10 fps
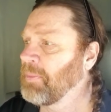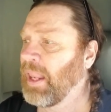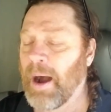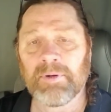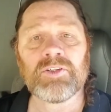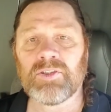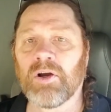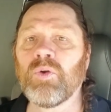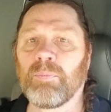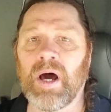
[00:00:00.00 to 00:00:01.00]
I'm going to show
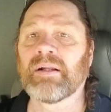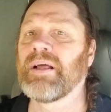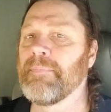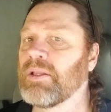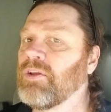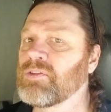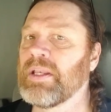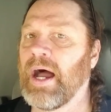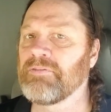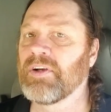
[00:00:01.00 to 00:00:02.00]
you a product I've been using
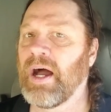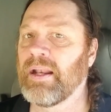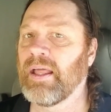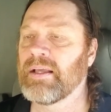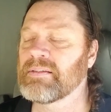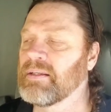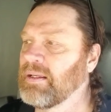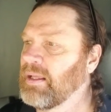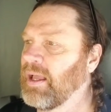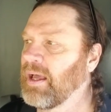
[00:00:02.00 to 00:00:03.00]
now for nine days,
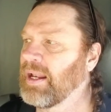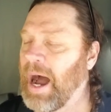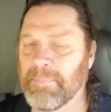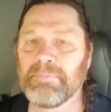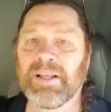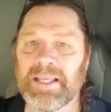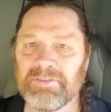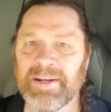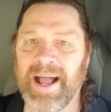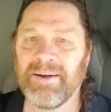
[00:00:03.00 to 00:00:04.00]
and I'm a
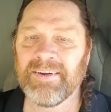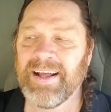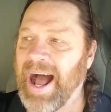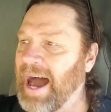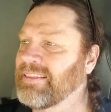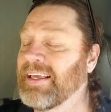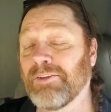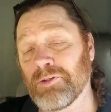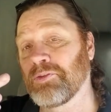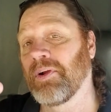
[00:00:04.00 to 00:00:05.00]
believer now. I think
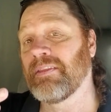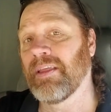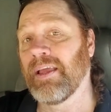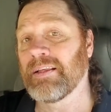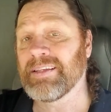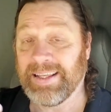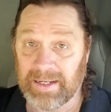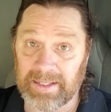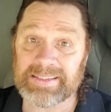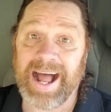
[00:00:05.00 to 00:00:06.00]
there's three things, at
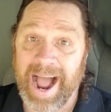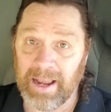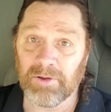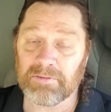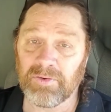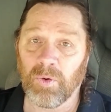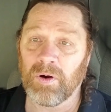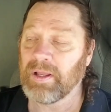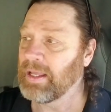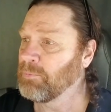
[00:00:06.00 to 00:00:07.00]
least I look
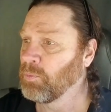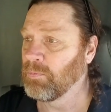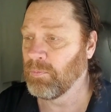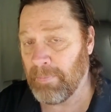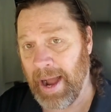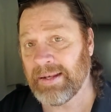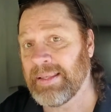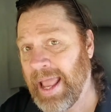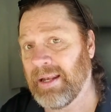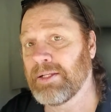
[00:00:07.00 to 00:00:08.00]
for in my
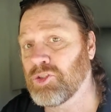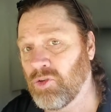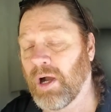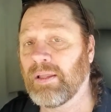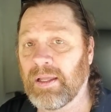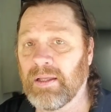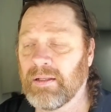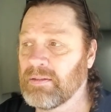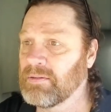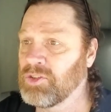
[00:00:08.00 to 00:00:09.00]
daily trucking
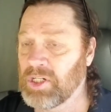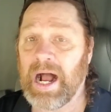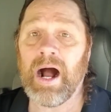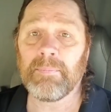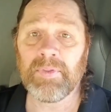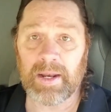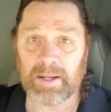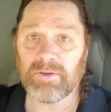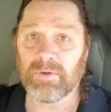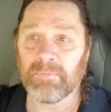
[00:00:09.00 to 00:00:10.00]
job that I
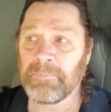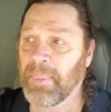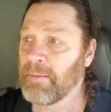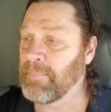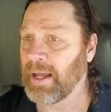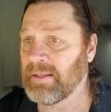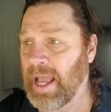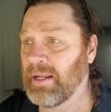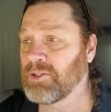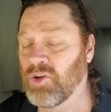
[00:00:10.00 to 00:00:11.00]
do, my
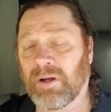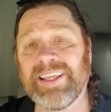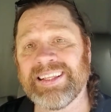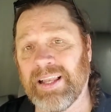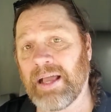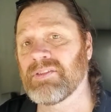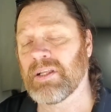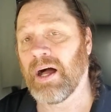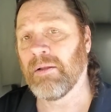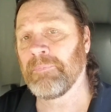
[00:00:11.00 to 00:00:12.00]
daily trucking
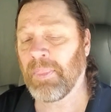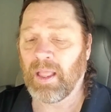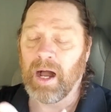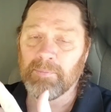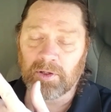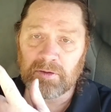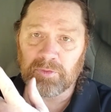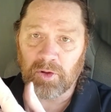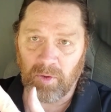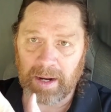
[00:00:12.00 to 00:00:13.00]
lifestyle. I'm looking
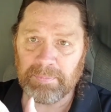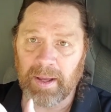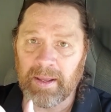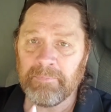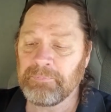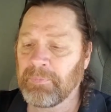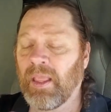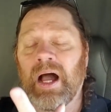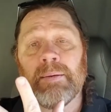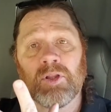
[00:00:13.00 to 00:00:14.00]
for the right pay.
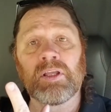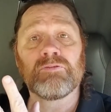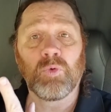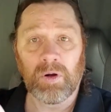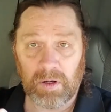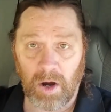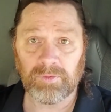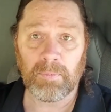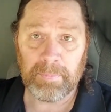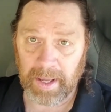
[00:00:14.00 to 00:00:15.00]
I'm looking for a
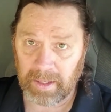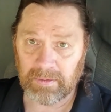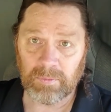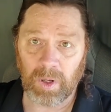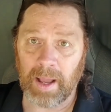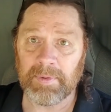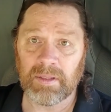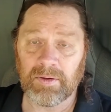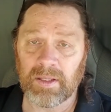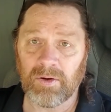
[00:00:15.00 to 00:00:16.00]
comfortable bed when I'm in
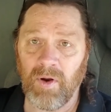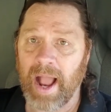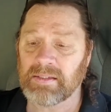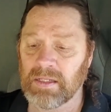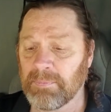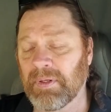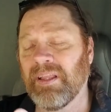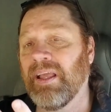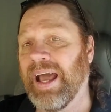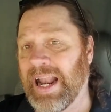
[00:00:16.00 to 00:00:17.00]
the, in the rack sleeping,
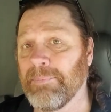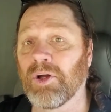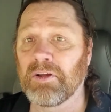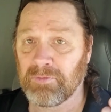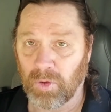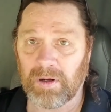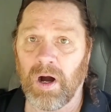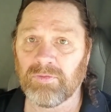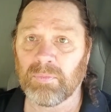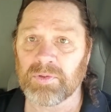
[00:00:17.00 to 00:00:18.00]
and I'm looking for a
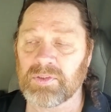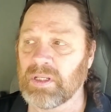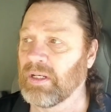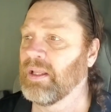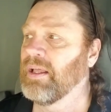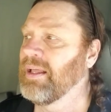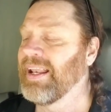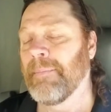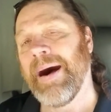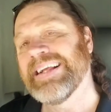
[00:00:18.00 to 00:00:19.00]
comfortable seat.
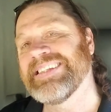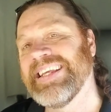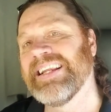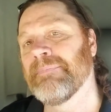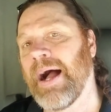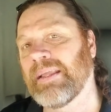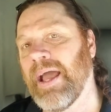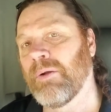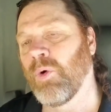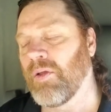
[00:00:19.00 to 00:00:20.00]
Now my seat in my
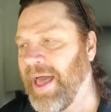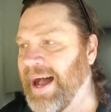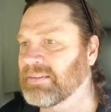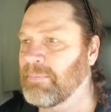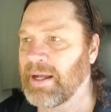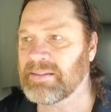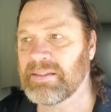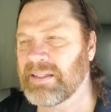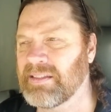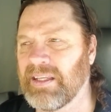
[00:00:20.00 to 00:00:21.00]
Kenworth has about
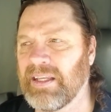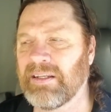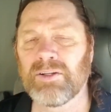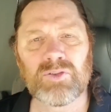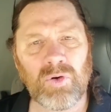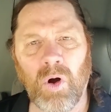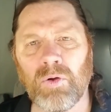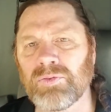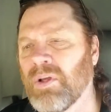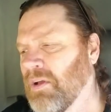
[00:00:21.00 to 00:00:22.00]
16
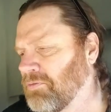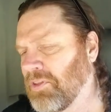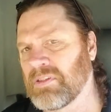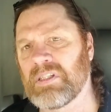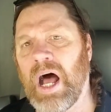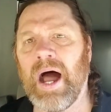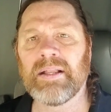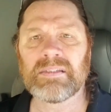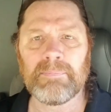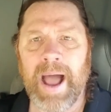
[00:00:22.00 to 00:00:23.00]
controls for the
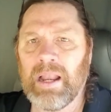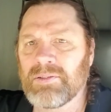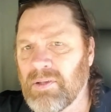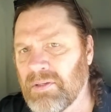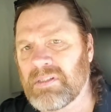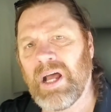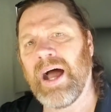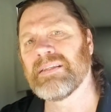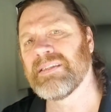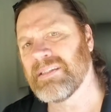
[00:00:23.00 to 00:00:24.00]
sides, the ballast on the
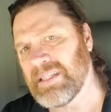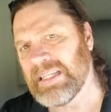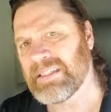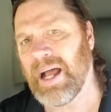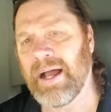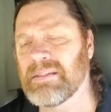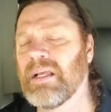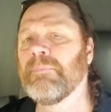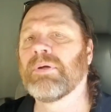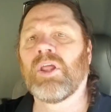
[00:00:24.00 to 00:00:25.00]
sides, the seat sides,
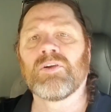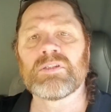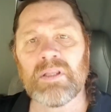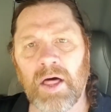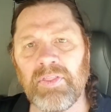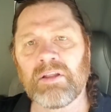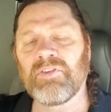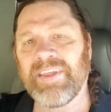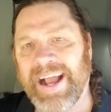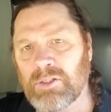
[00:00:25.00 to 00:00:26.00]
but there is nothing
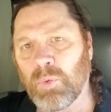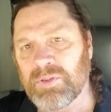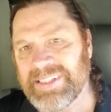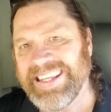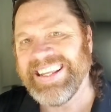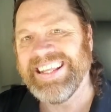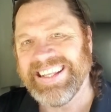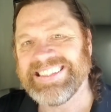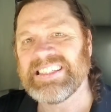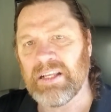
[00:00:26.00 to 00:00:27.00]
for the actual seat
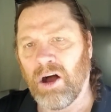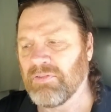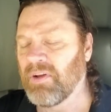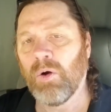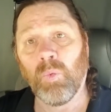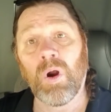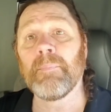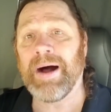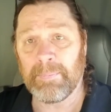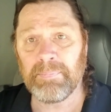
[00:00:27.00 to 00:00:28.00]
itself, where
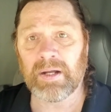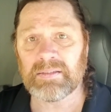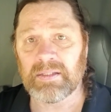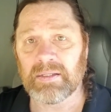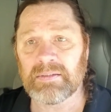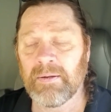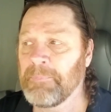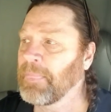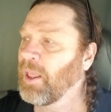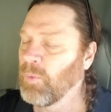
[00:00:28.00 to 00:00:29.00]
my butt sits,
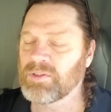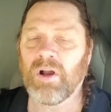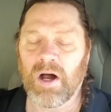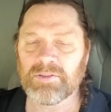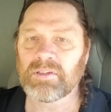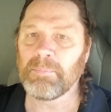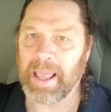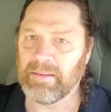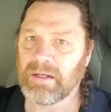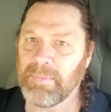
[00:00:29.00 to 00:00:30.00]
which causes a
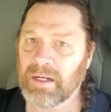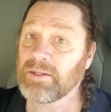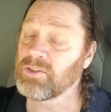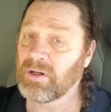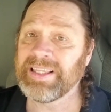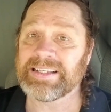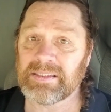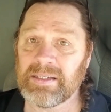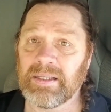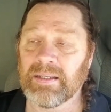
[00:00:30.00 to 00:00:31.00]
pain in the butt because you're in that
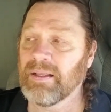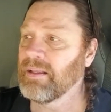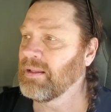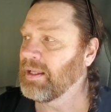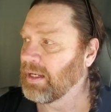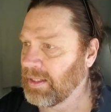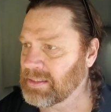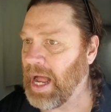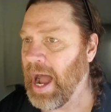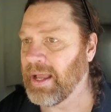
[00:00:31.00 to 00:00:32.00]
seat, at
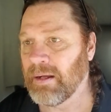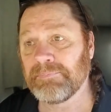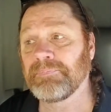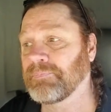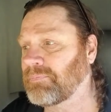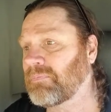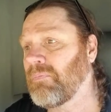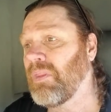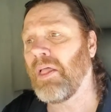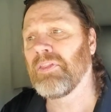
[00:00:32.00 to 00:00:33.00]
least I am,
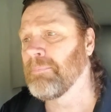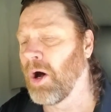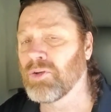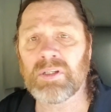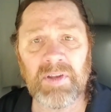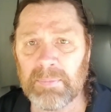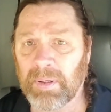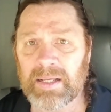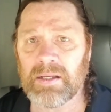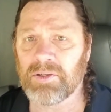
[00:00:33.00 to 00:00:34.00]
the most of any
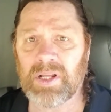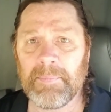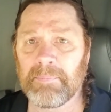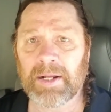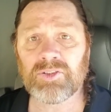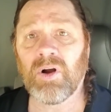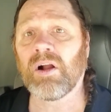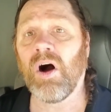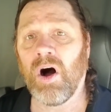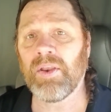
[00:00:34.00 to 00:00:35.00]
place else I'm in my
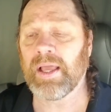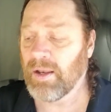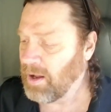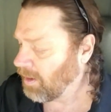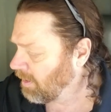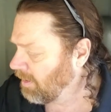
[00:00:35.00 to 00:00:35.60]
truck all day long.